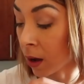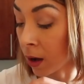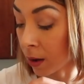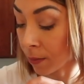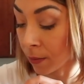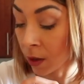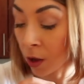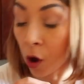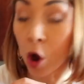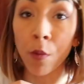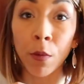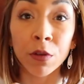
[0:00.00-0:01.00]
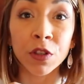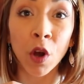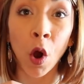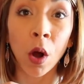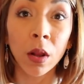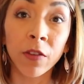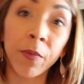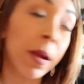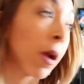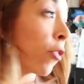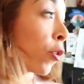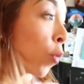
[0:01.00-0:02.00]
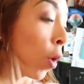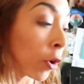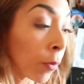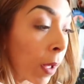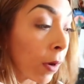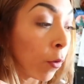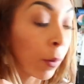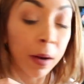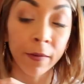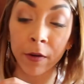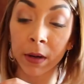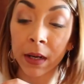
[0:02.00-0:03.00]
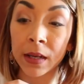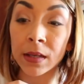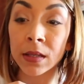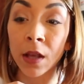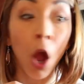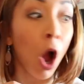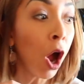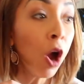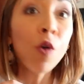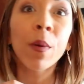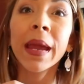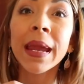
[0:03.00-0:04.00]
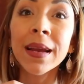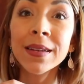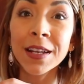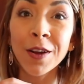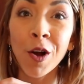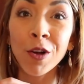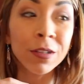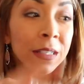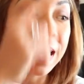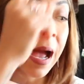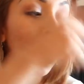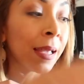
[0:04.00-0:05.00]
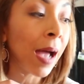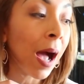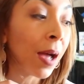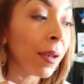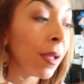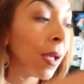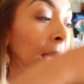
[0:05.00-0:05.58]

um, almost all of my other water bottle, wherever it is. Oh, and at Aldi, I got